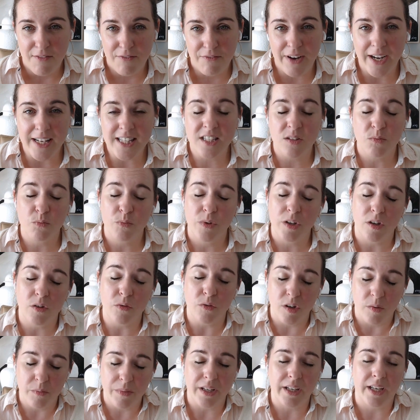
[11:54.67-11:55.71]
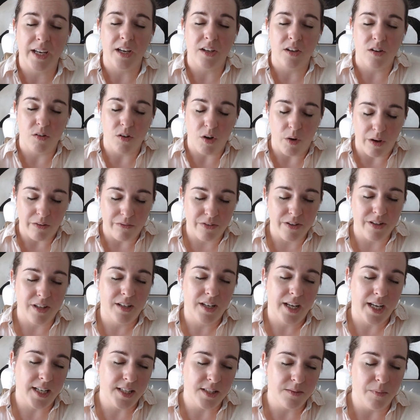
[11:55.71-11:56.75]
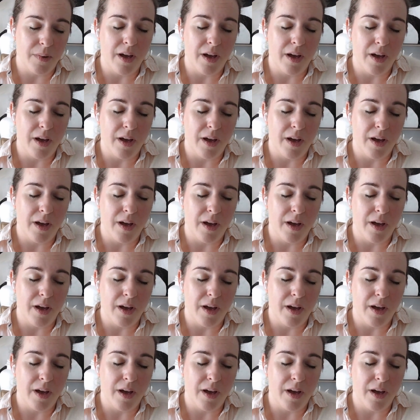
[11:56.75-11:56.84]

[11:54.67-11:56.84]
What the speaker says: find some wiggle room and get you going for the next